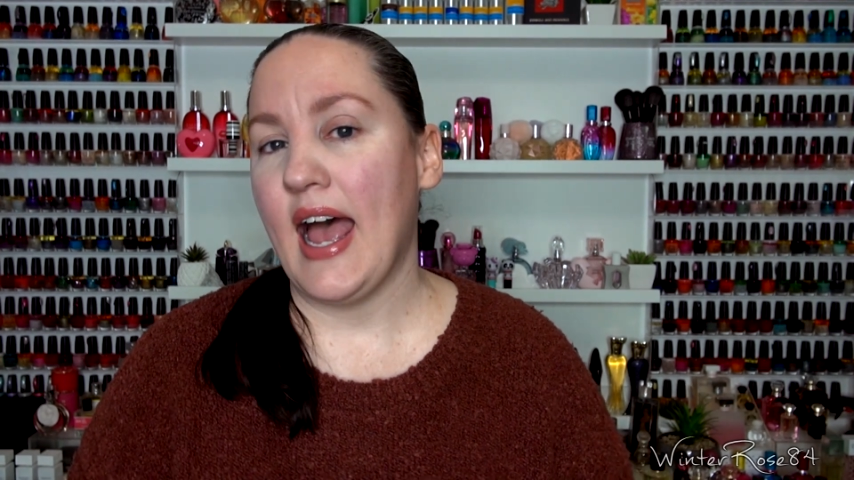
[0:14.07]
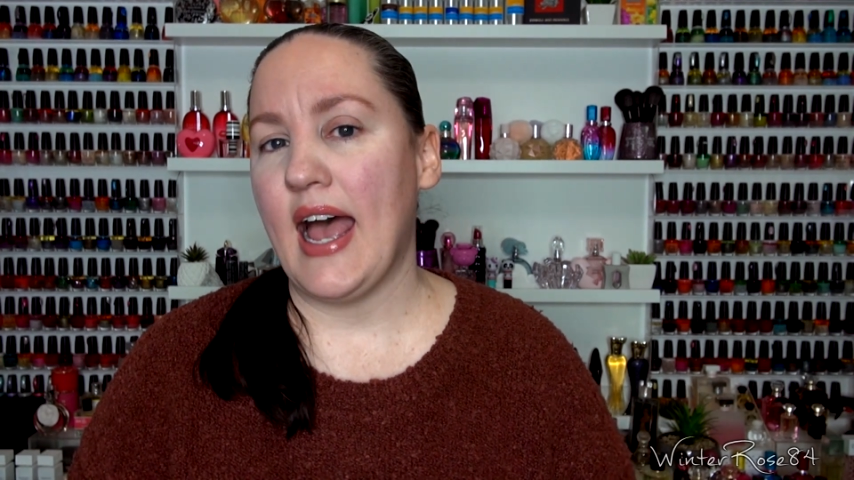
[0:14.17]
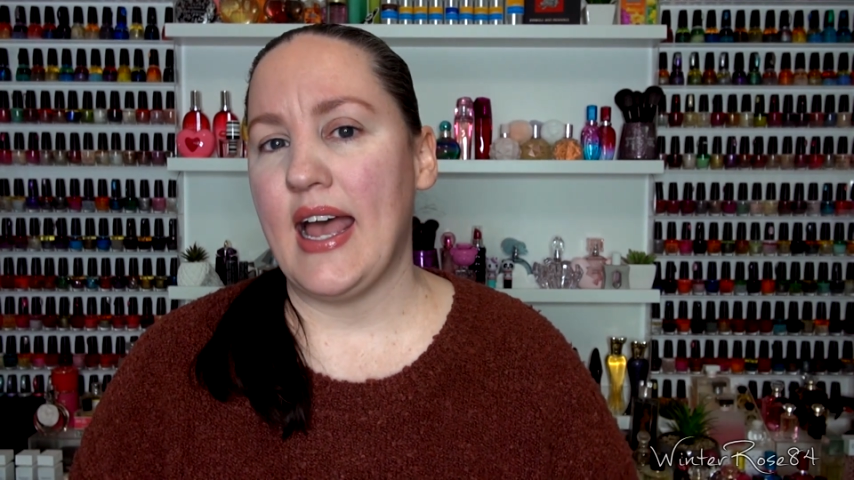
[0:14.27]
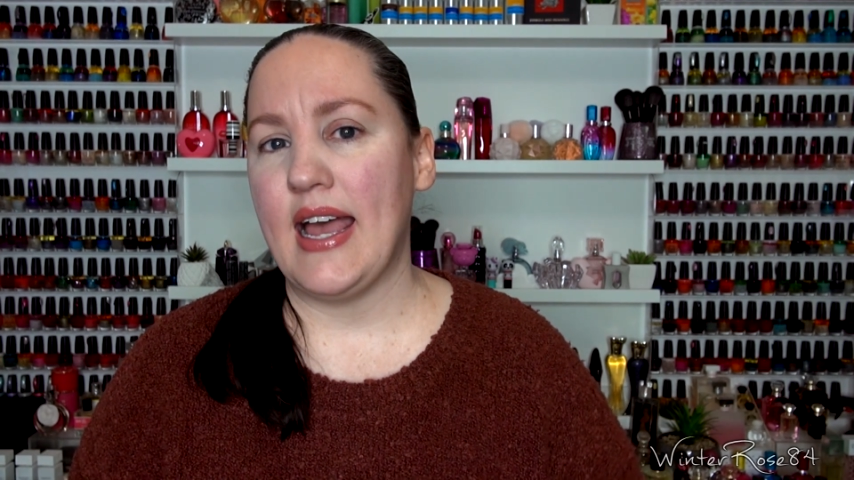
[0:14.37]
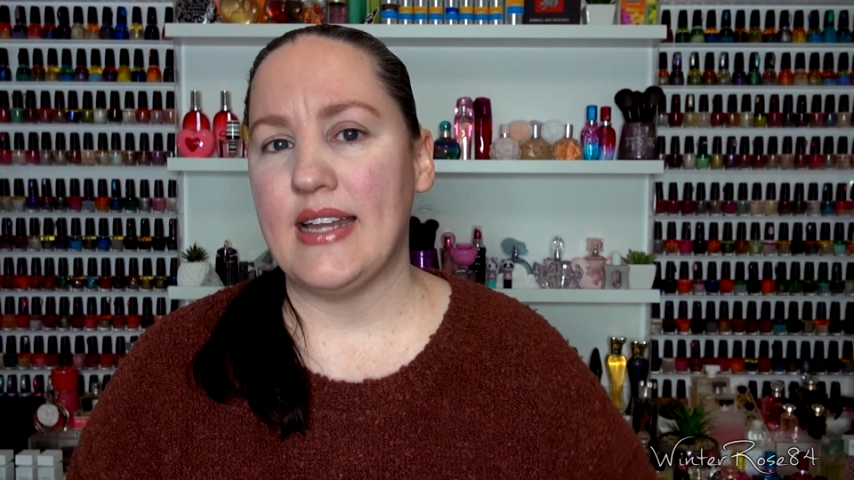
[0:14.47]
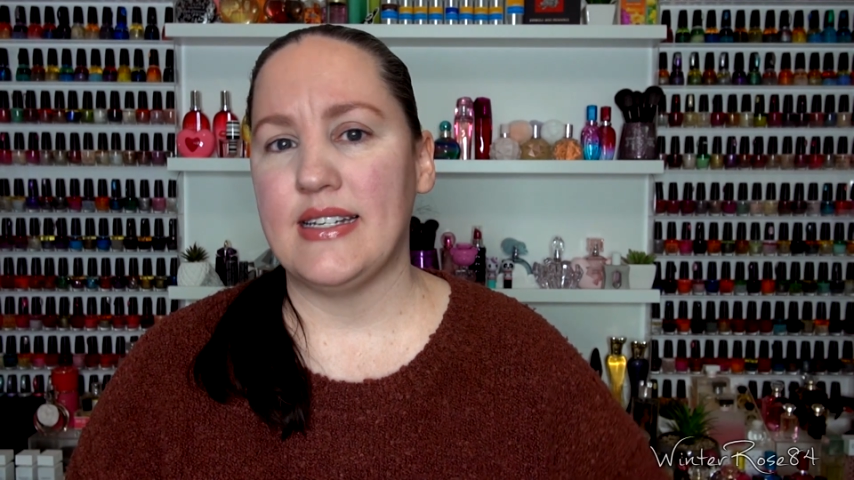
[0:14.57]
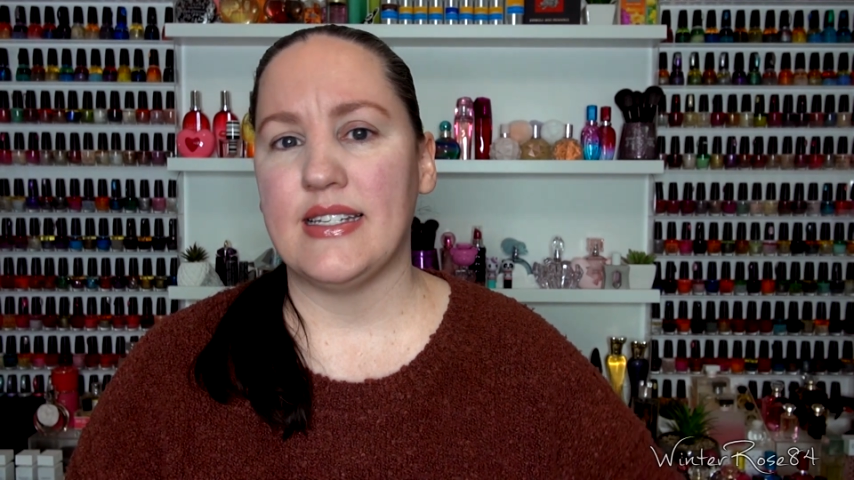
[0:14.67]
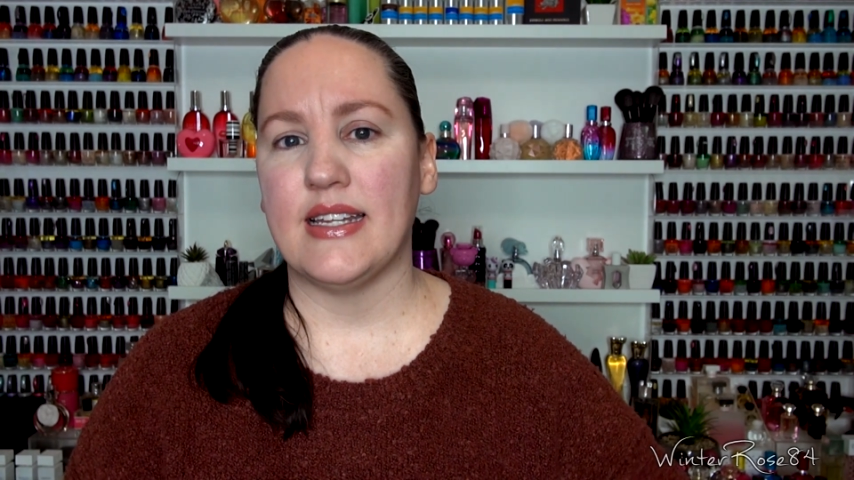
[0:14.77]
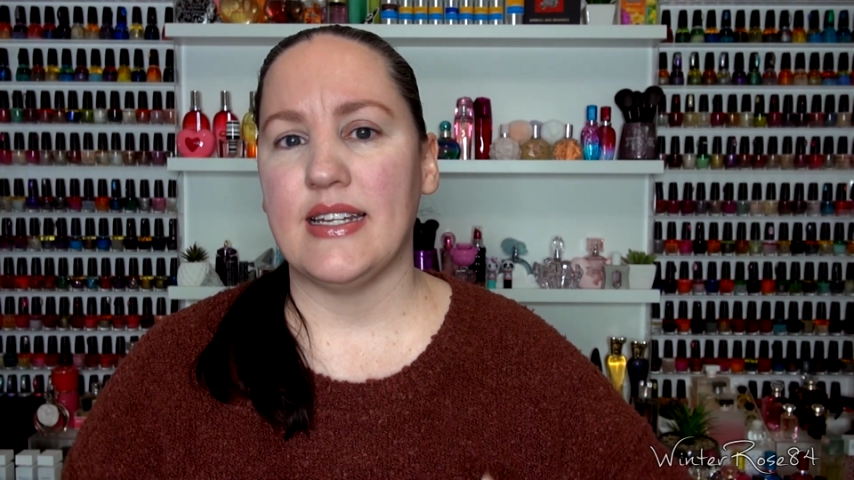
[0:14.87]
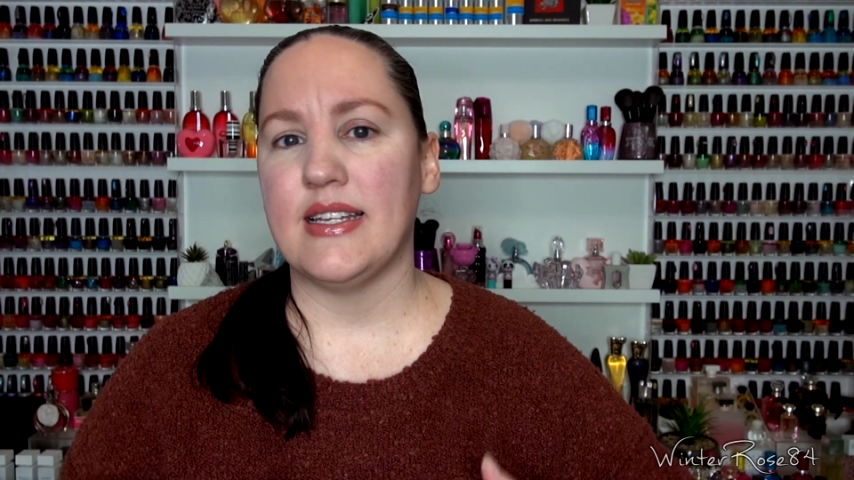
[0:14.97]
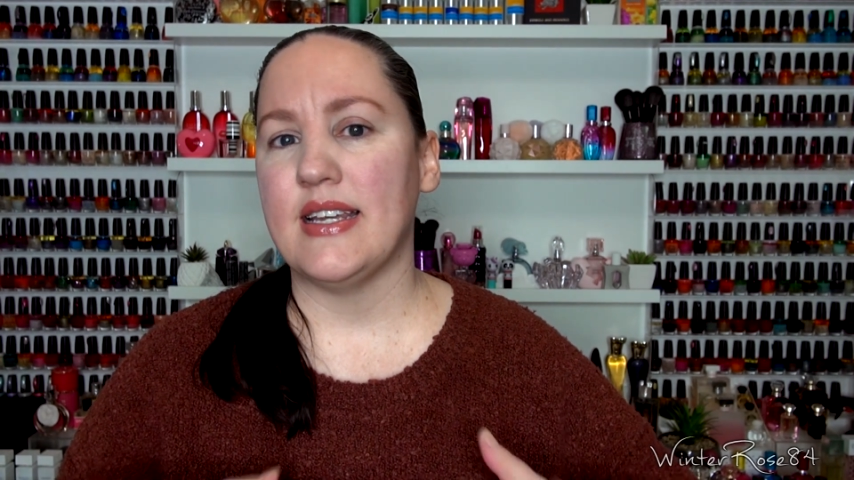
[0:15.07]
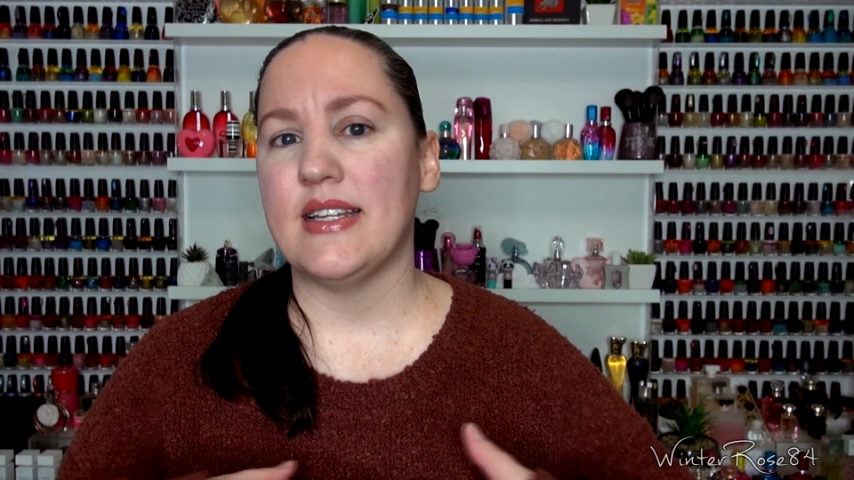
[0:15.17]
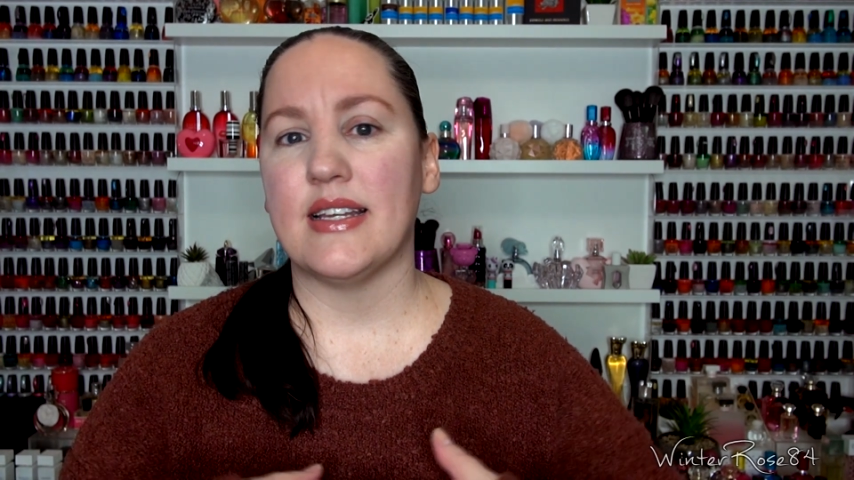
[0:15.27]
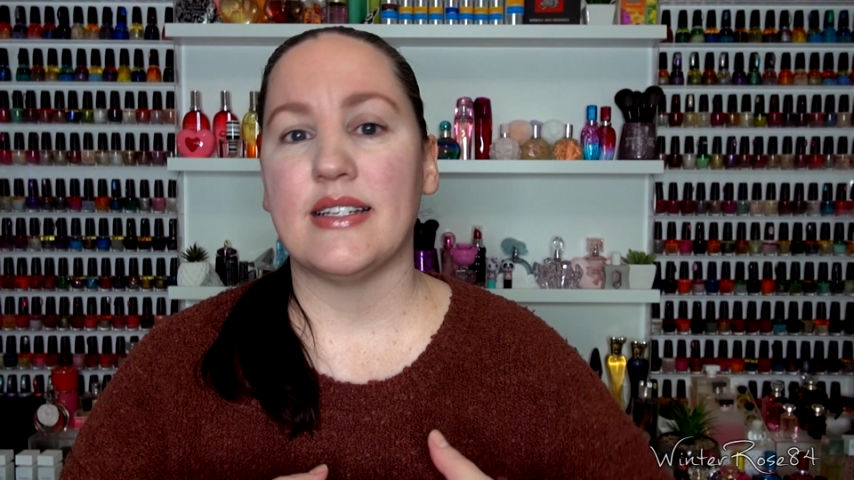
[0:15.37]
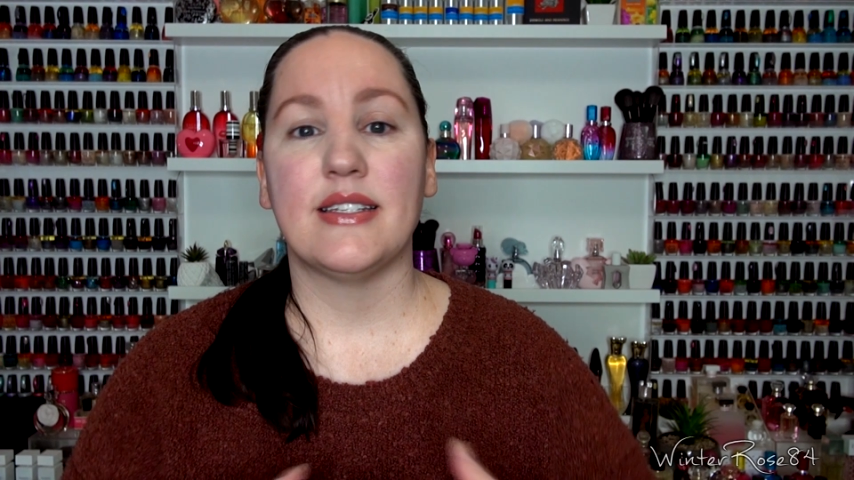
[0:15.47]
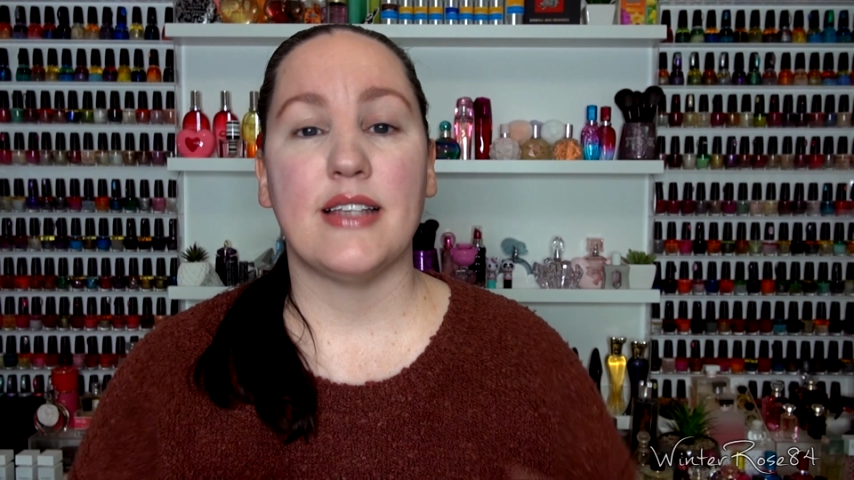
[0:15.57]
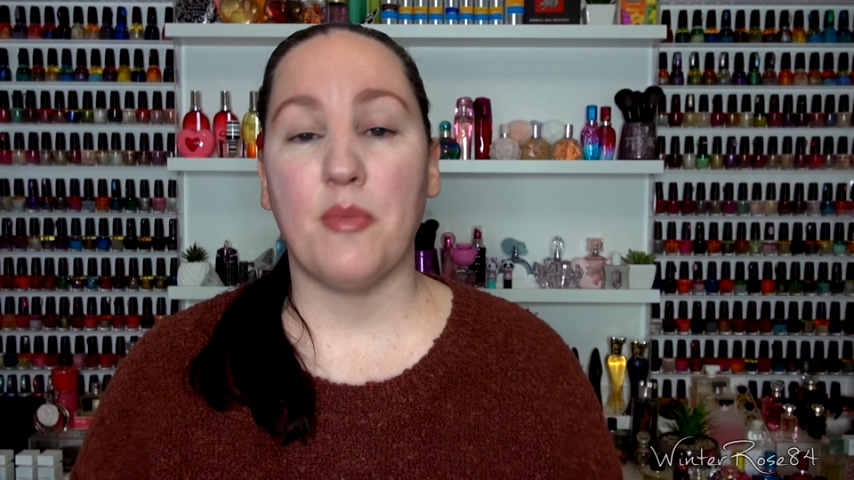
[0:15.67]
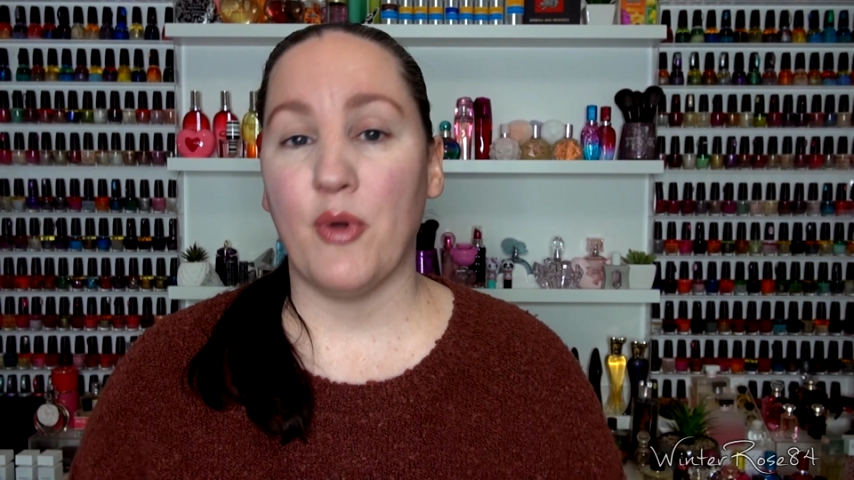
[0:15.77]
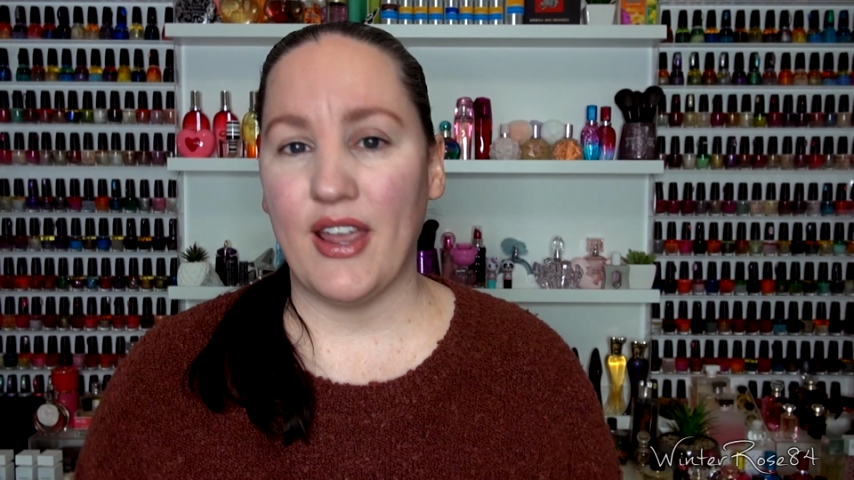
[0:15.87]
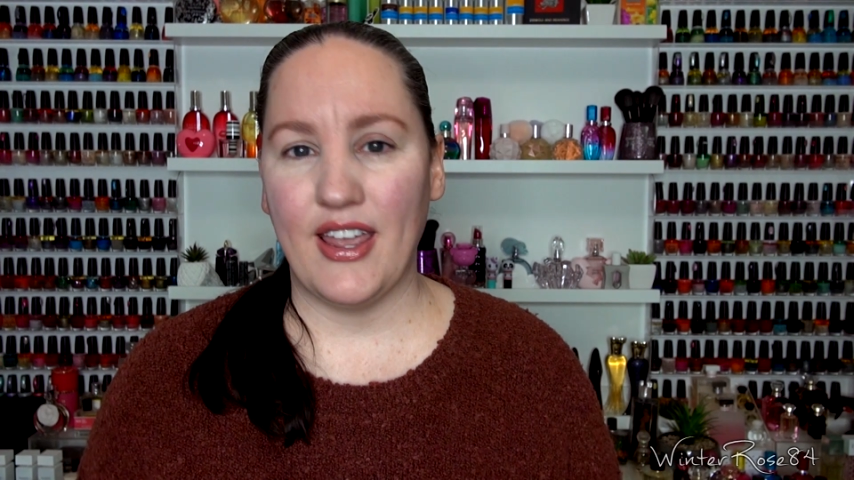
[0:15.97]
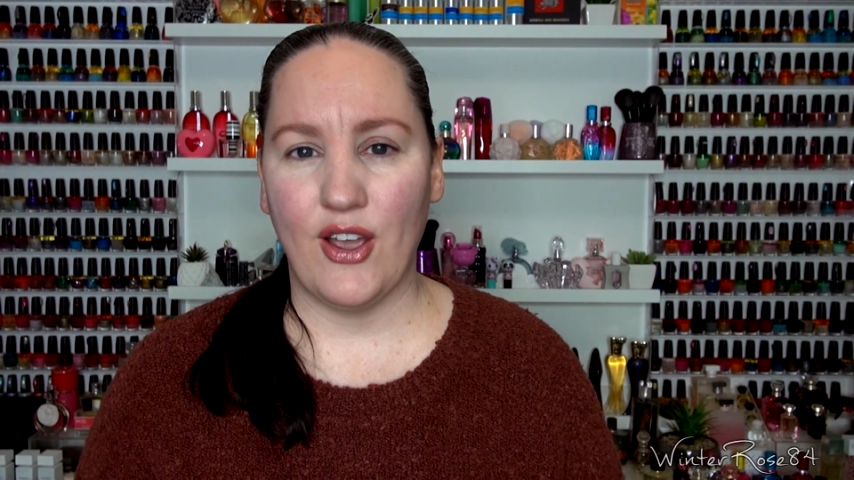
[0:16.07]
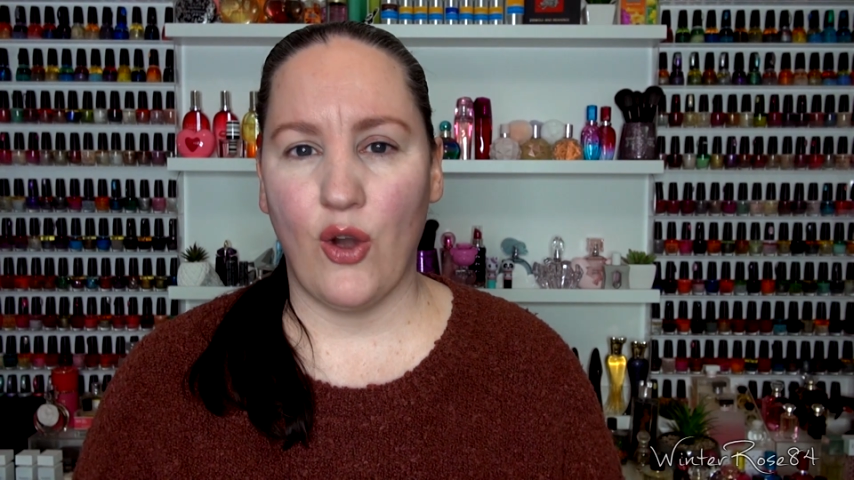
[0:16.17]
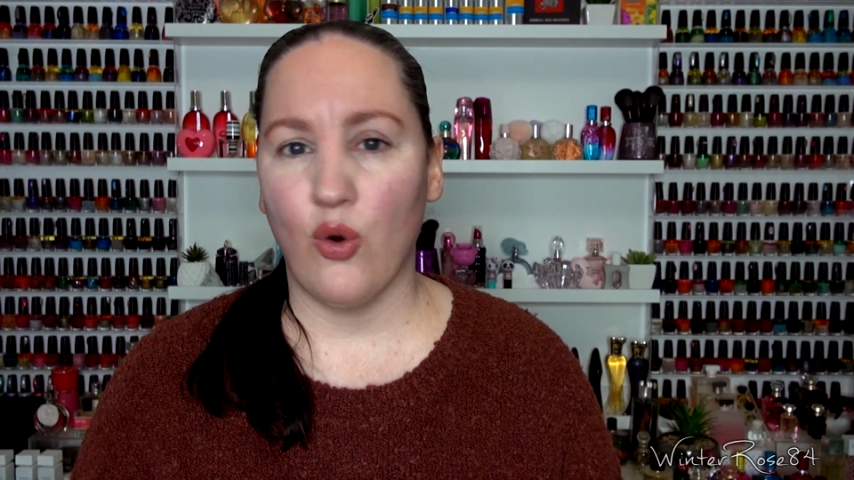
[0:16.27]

and it is a summary